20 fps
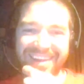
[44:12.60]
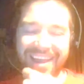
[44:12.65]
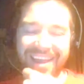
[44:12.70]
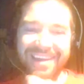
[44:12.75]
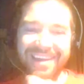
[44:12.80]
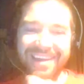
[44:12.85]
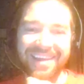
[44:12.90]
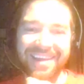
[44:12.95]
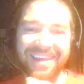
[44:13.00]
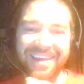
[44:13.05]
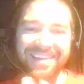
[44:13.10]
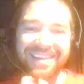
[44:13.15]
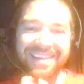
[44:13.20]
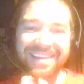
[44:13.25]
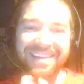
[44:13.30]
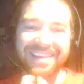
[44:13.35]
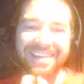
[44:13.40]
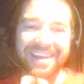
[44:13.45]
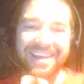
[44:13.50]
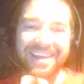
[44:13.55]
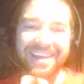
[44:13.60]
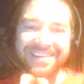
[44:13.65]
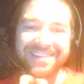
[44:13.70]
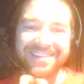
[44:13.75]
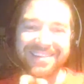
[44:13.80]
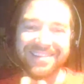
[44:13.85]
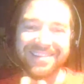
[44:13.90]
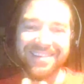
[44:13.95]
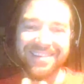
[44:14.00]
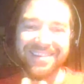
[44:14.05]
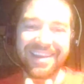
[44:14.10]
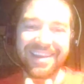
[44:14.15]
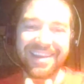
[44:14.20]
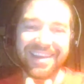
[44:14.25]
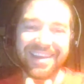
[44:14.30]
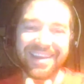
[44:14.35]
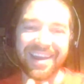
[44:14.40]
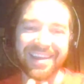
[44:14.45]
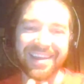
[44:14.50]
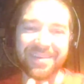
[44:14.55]
think that is,
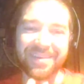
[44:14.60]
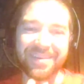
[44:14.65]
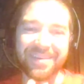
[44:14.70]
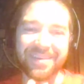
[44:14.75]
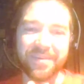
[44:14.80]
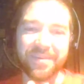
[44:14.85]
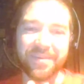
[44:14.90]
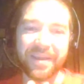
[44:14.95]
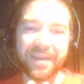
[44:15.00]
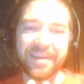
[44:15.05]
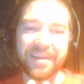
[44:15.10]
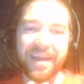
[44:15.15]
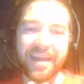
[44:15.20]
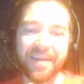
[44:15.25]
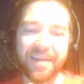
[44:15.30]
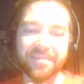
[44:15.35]
if I could have, like,